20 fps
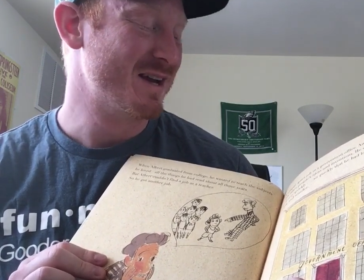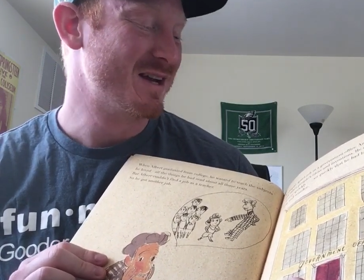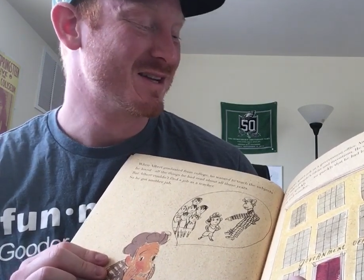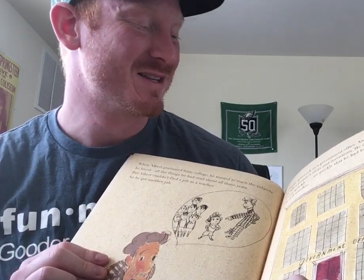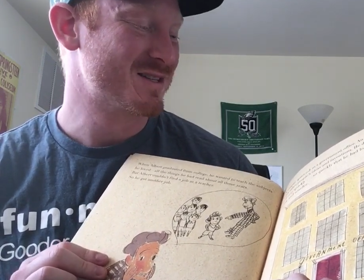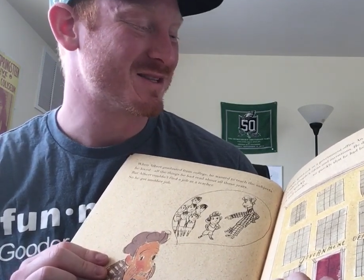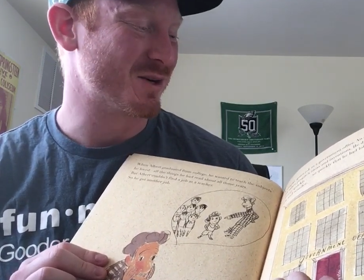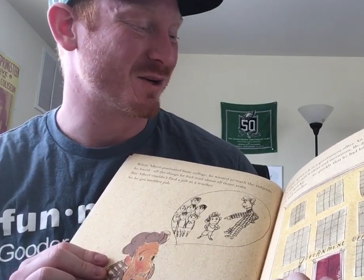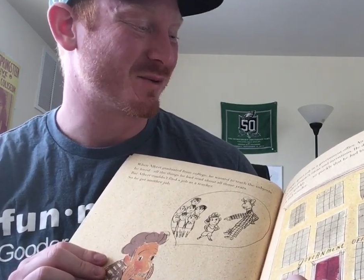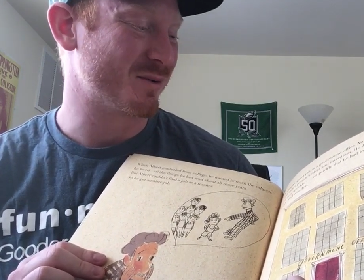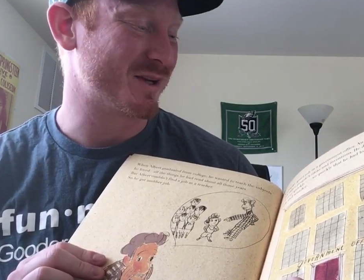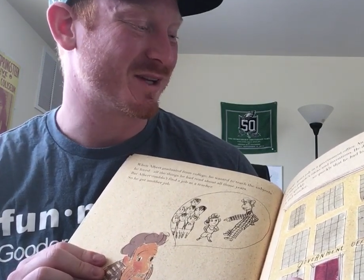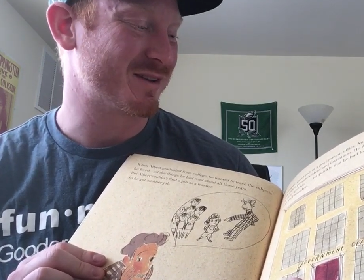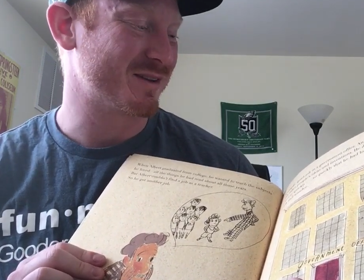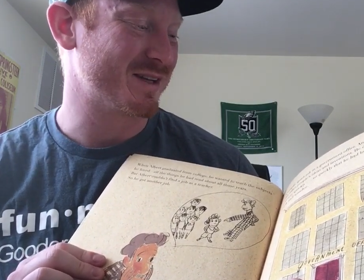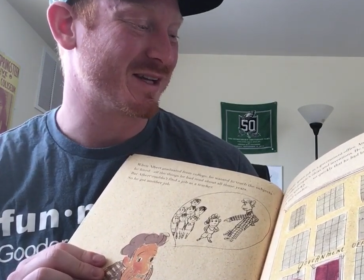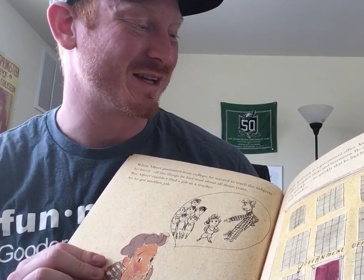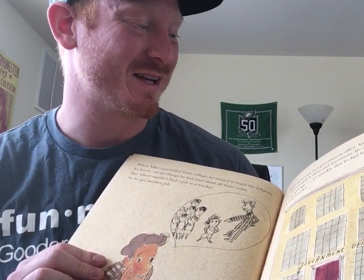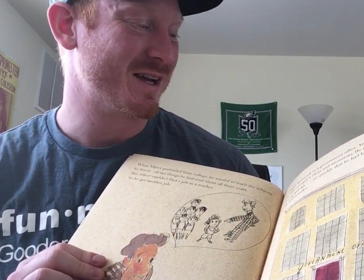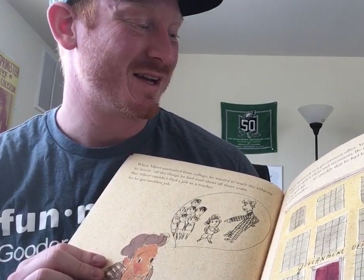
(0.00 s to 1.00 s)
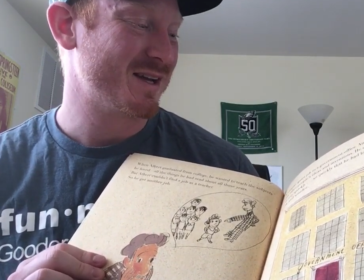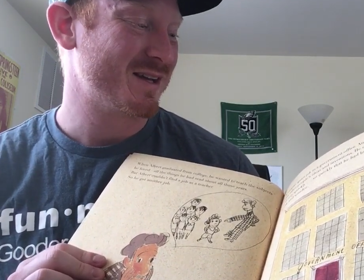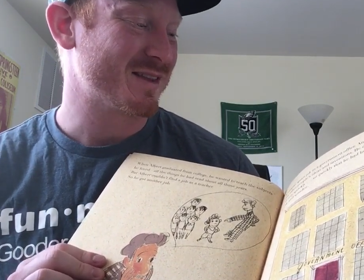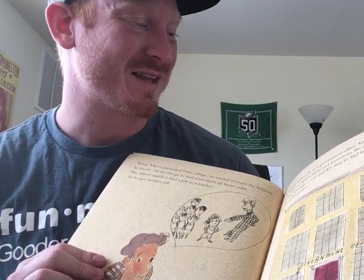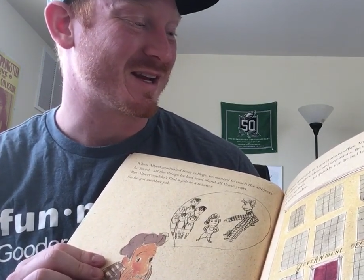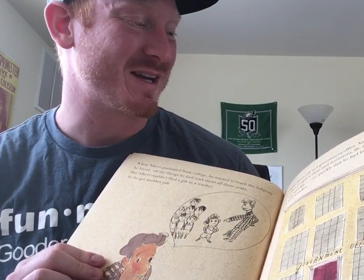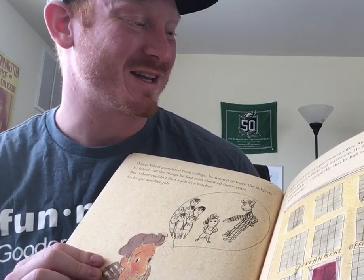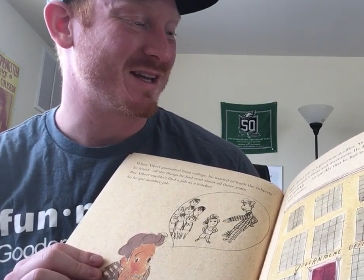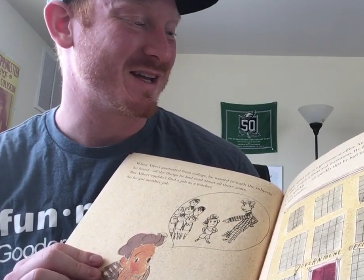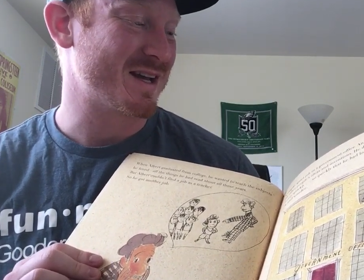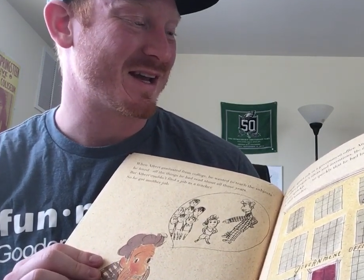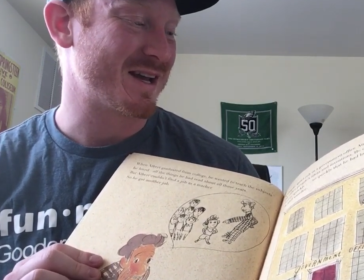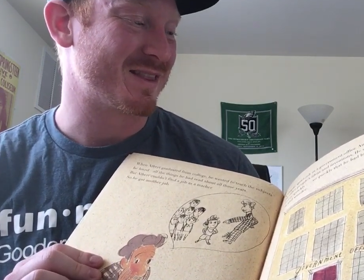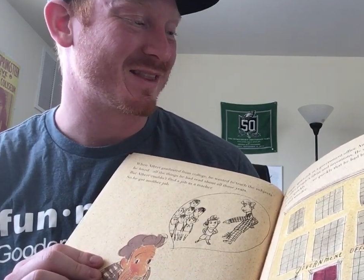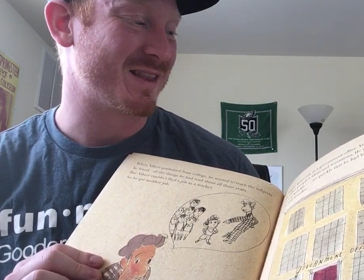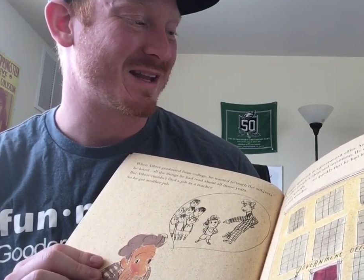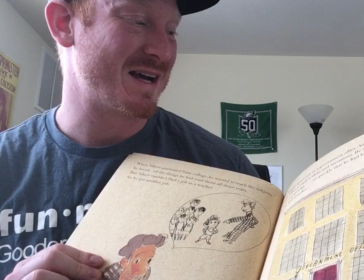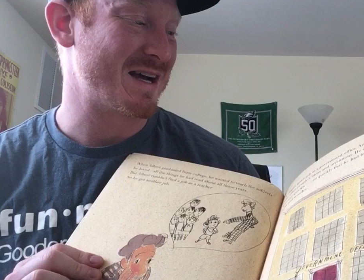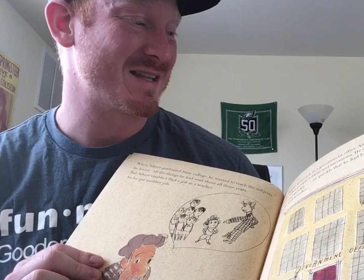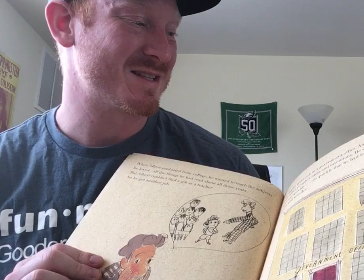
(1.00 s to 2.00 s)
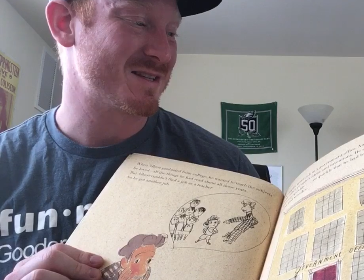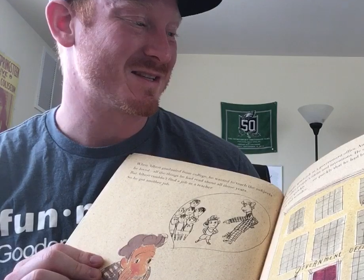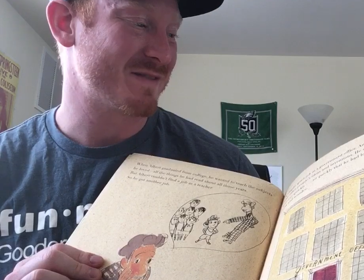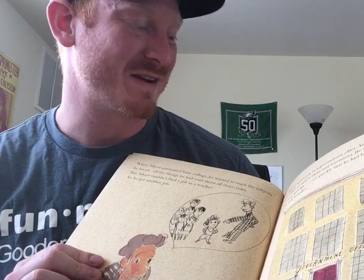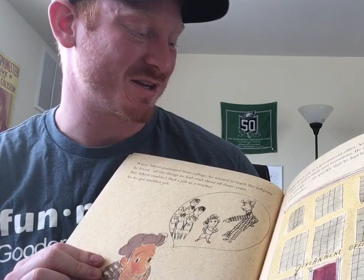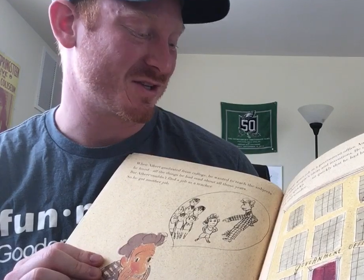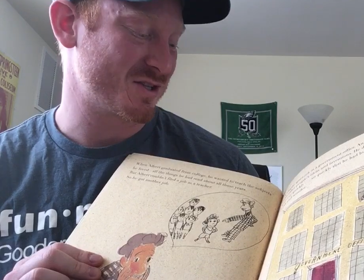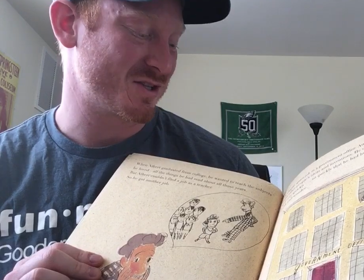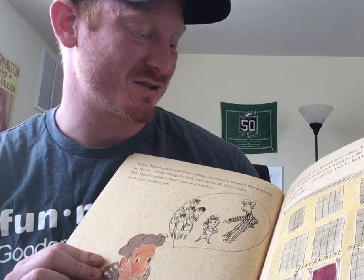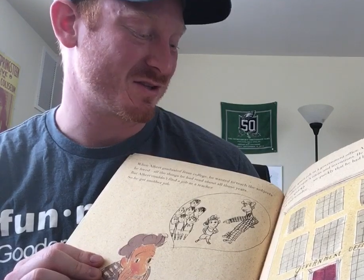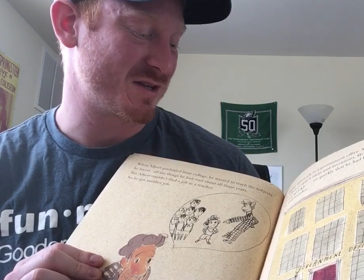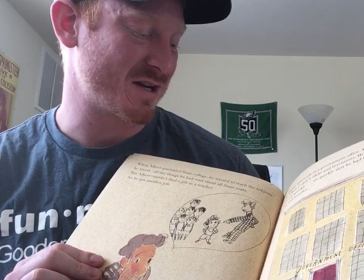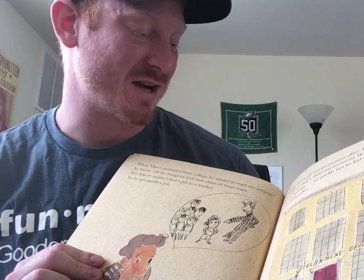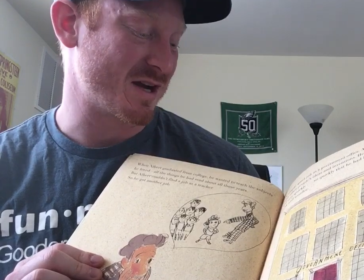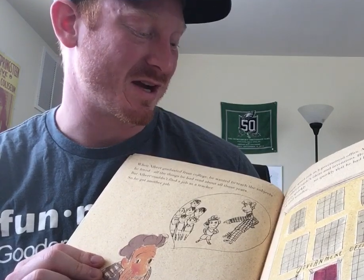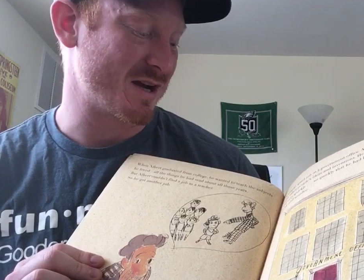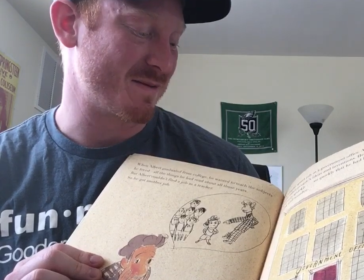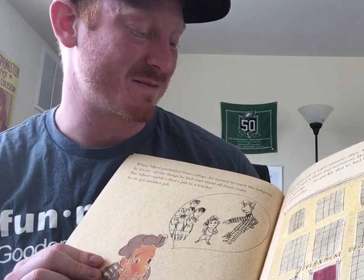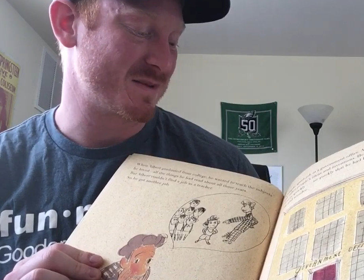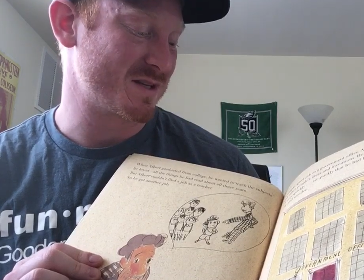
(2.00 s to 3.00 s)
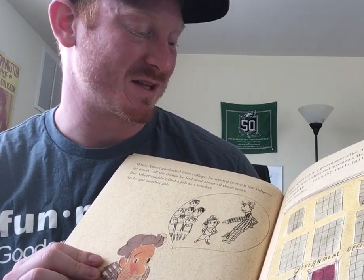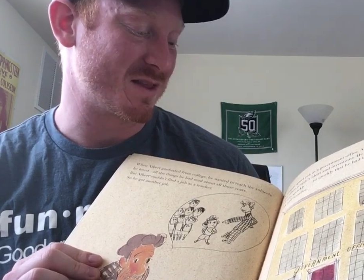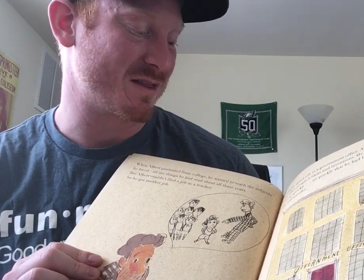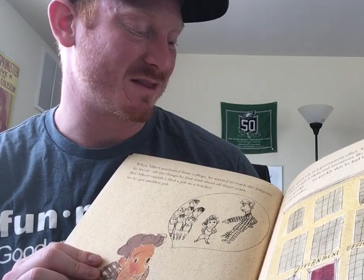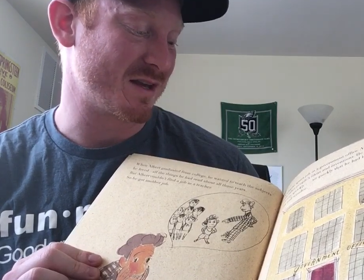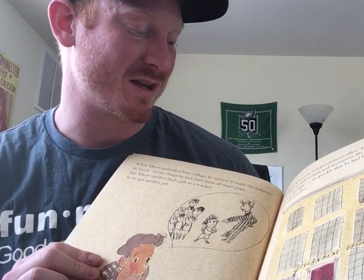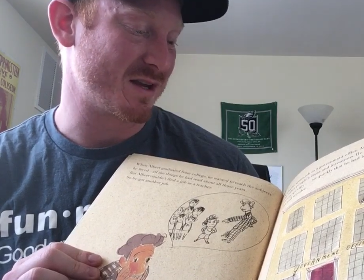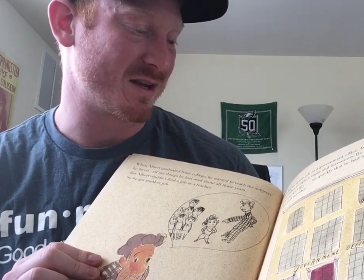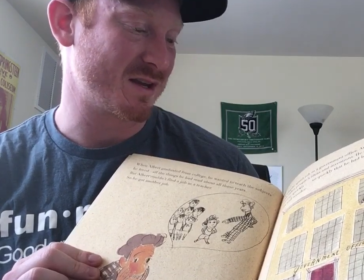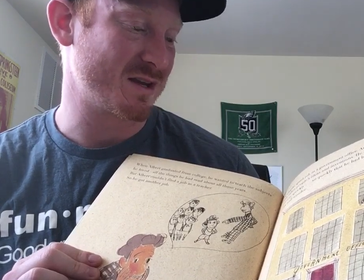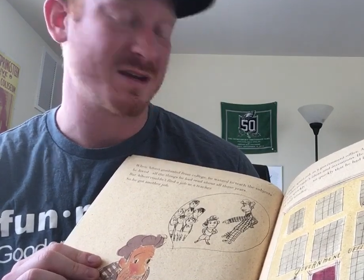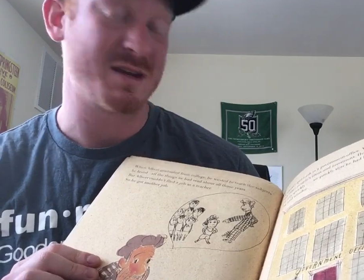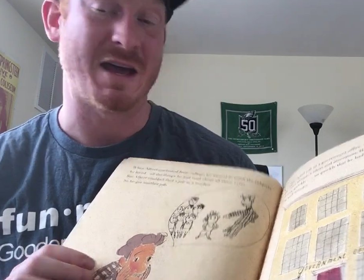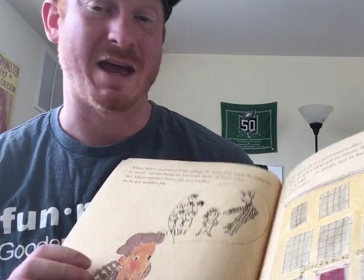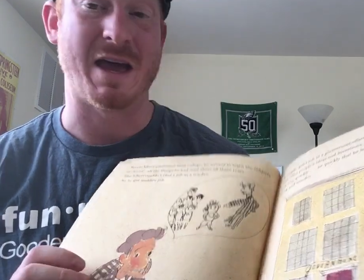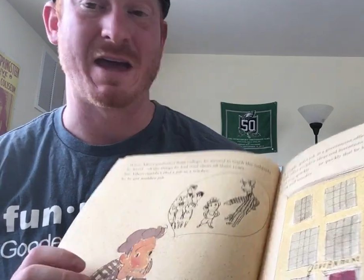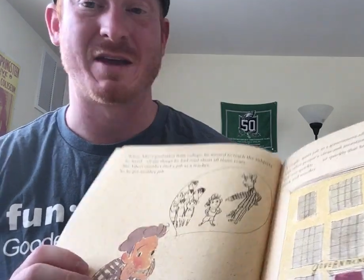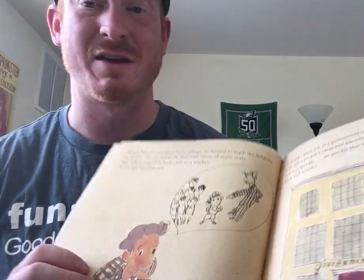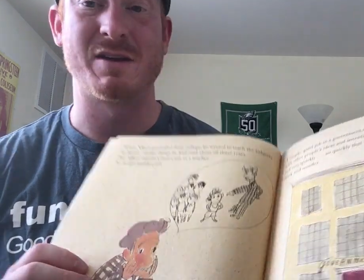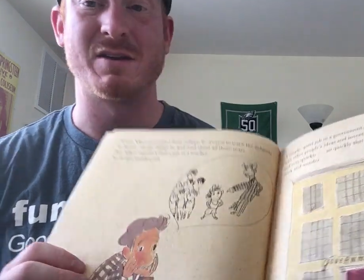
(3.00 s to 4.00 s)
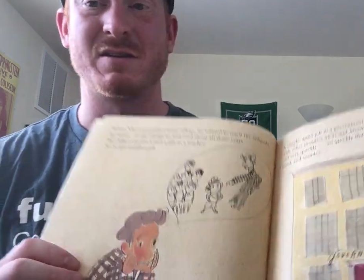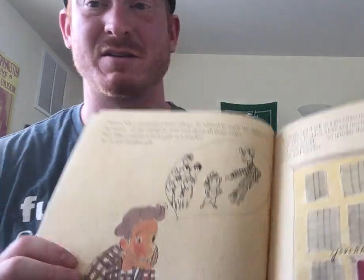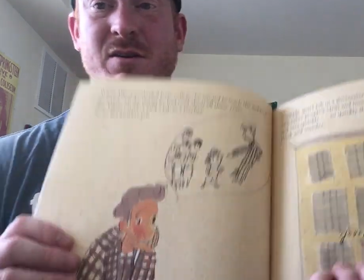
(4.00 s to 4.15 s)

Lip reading: so quickly that he had lots of extra time to think and